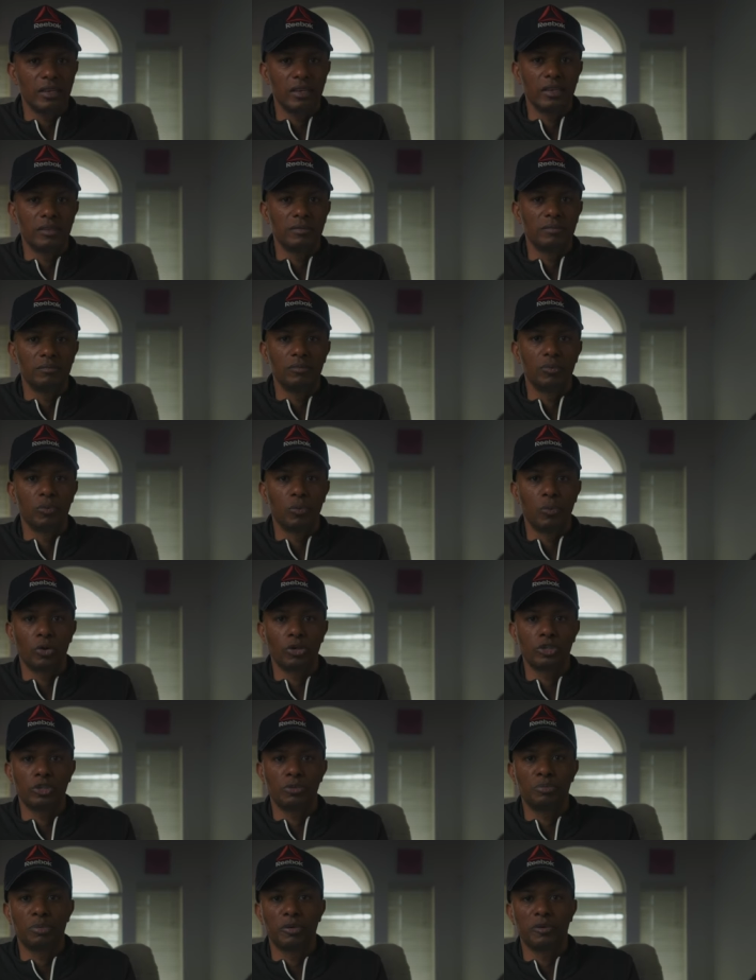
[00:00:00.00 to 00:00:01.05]
it
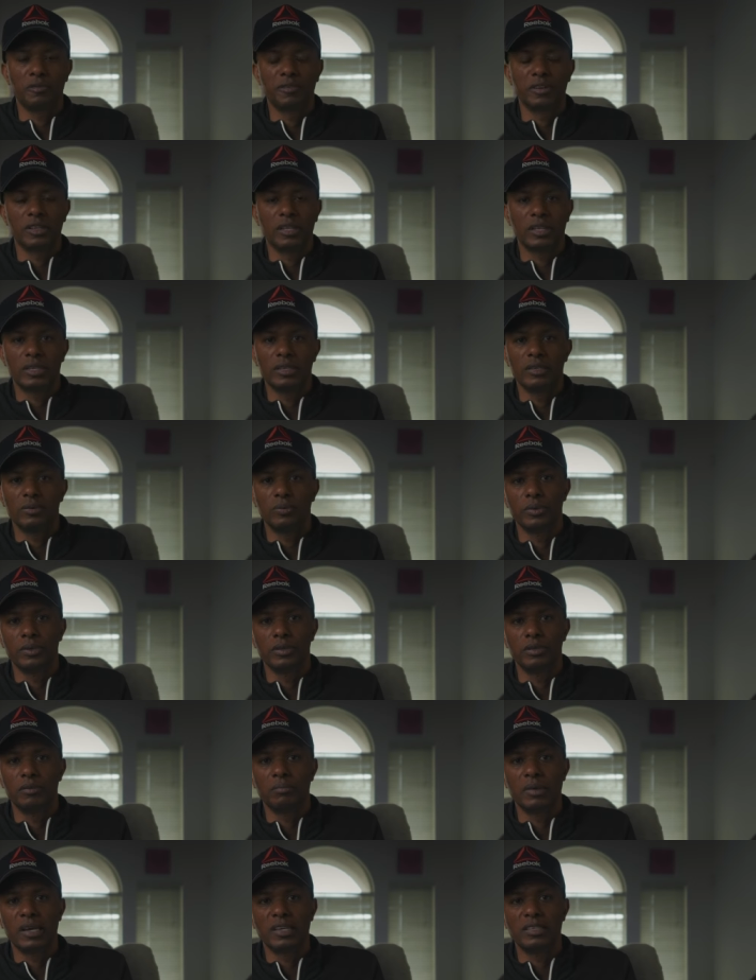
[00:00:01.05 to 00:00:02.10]
works perfectly
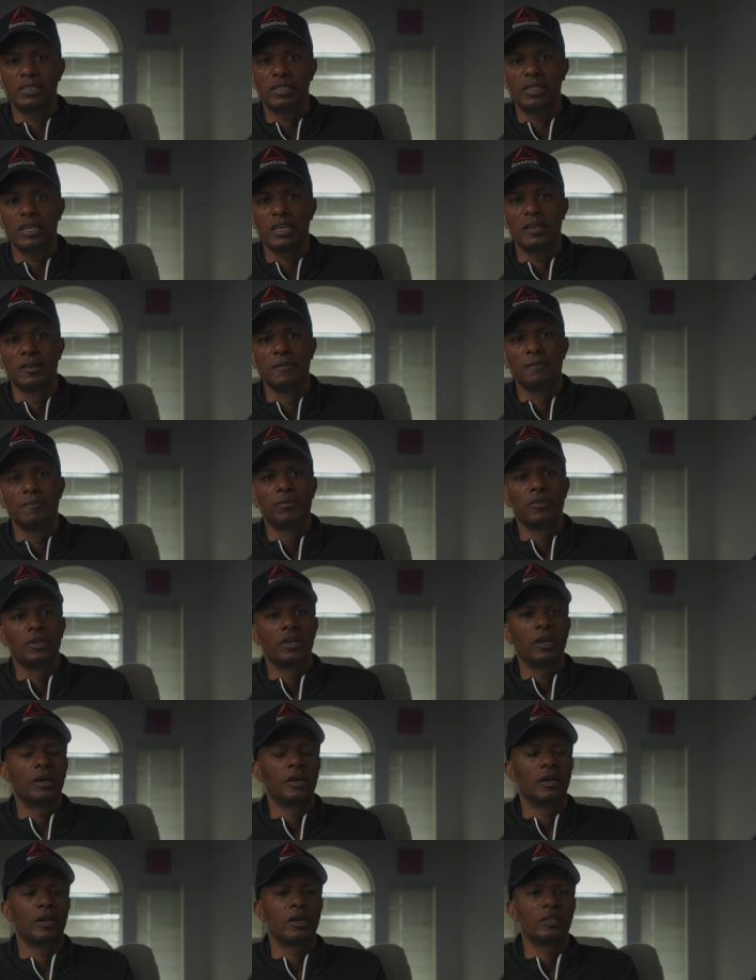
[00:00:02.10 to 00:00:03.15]
with my set.
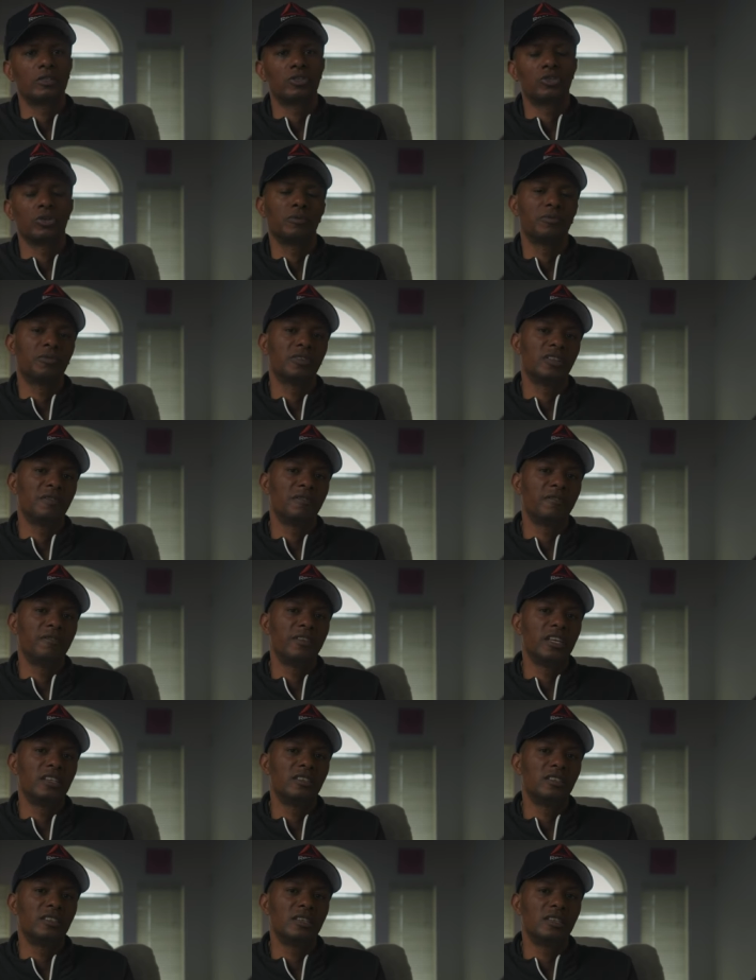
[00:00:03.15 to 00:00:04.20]
Uh, so for the
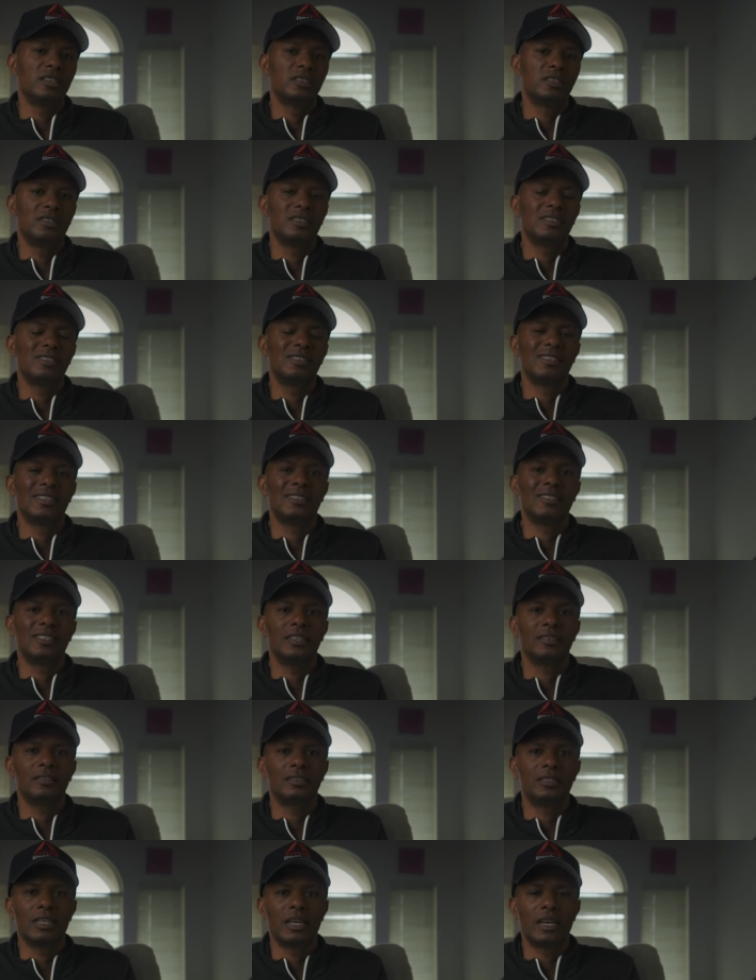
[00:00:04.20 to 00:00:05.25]
VNDs, this is a
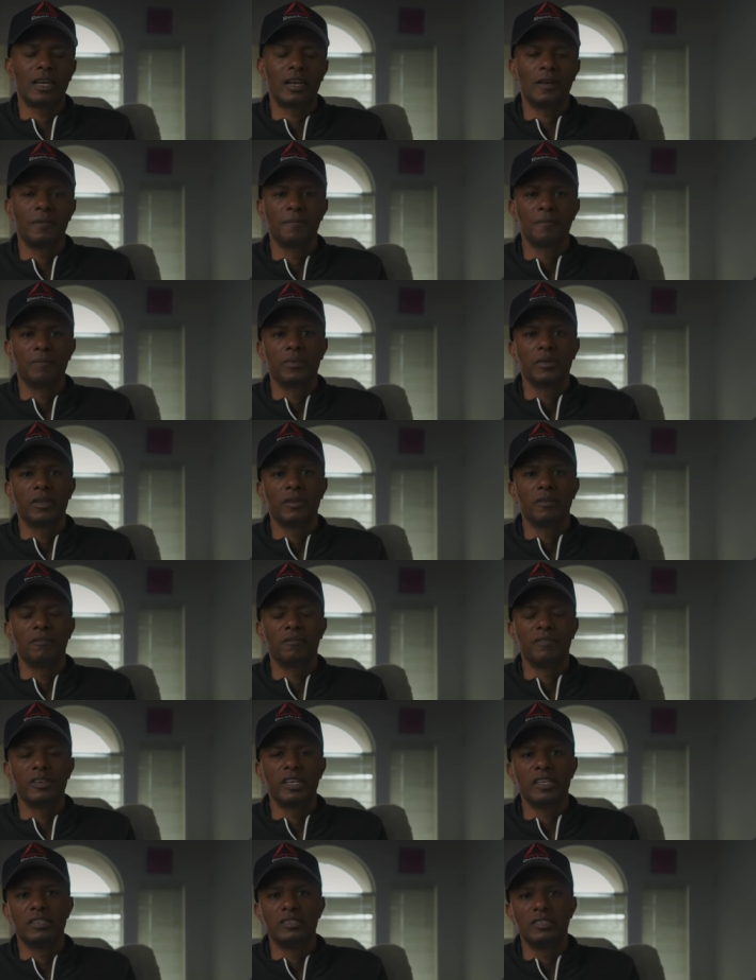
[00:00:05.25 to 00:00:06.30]
Tilta
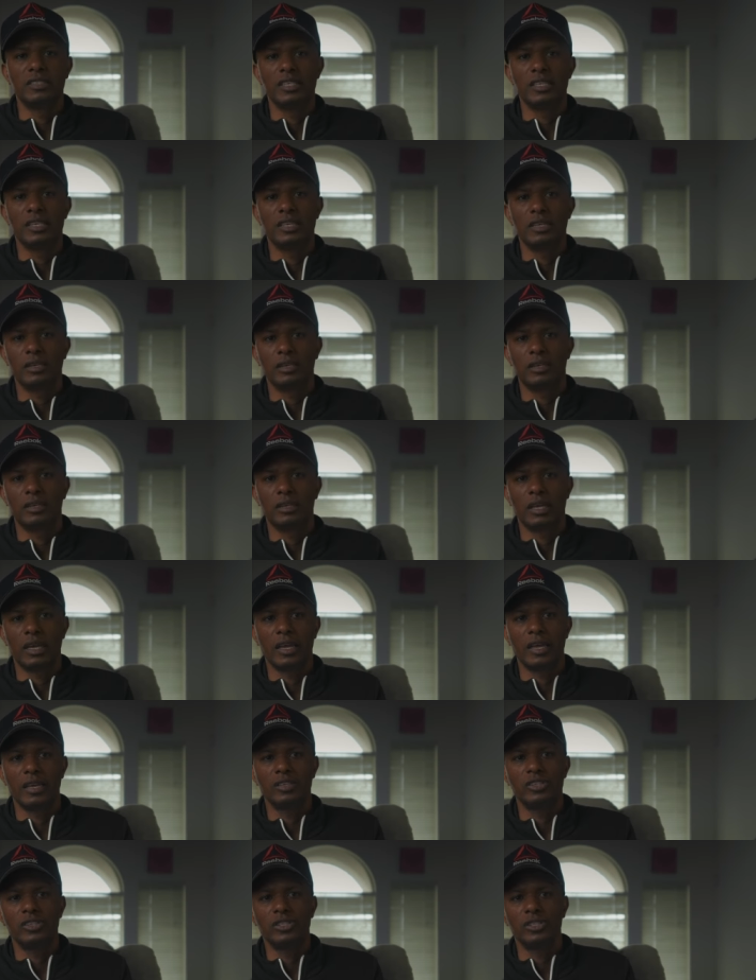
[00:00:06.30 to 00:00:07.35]
VND
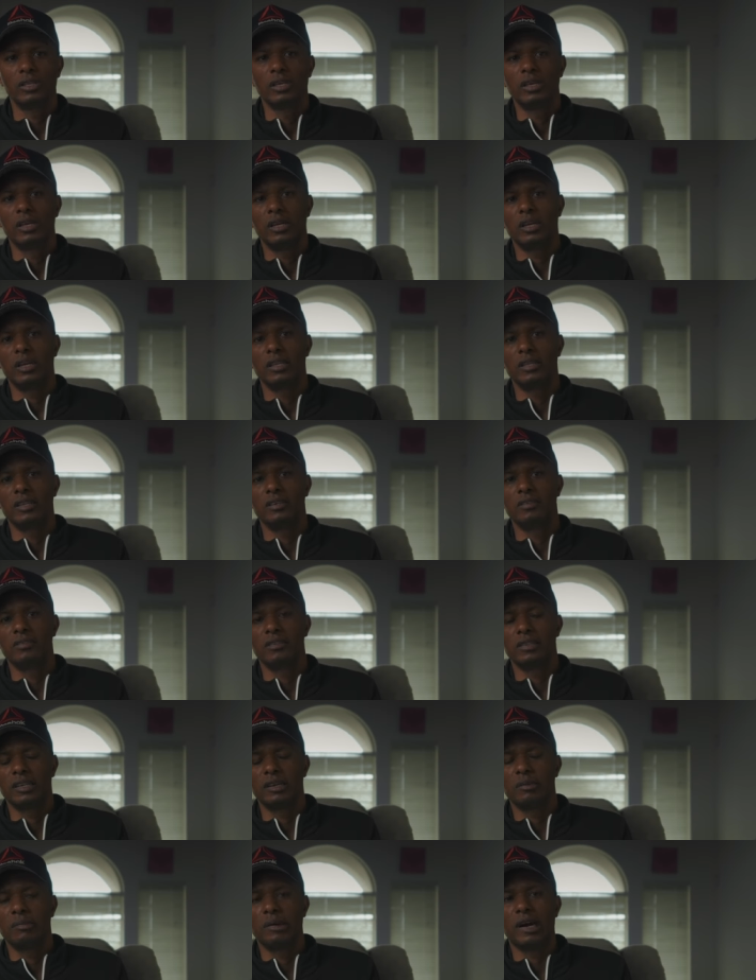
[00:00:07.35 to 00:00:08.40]
cage. And the good
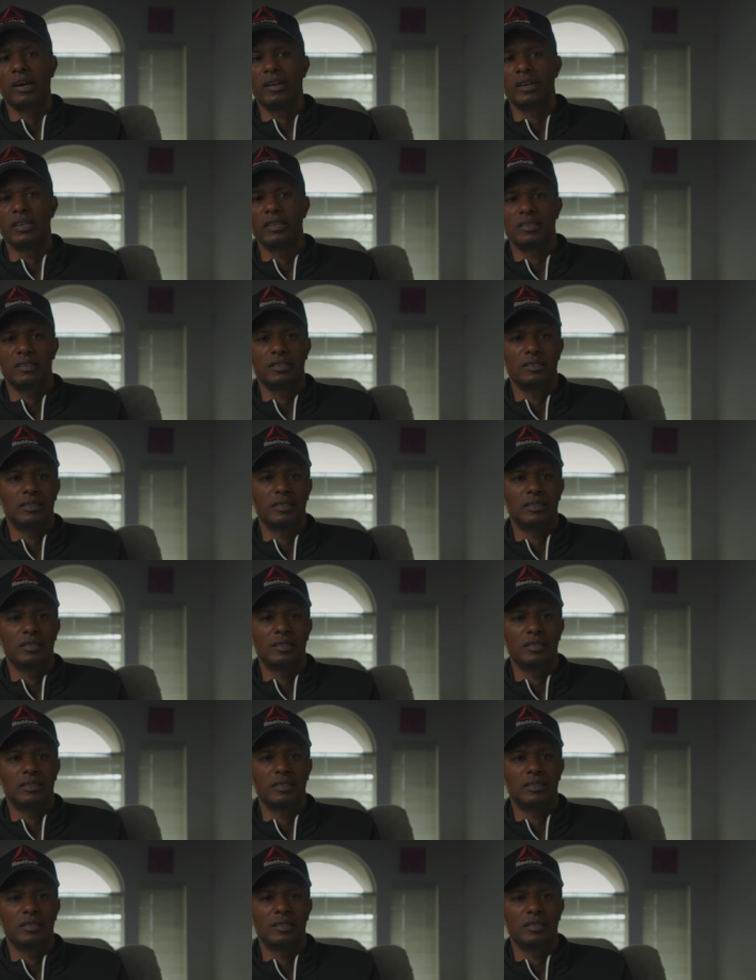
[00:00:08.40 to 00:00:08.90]
thing about it is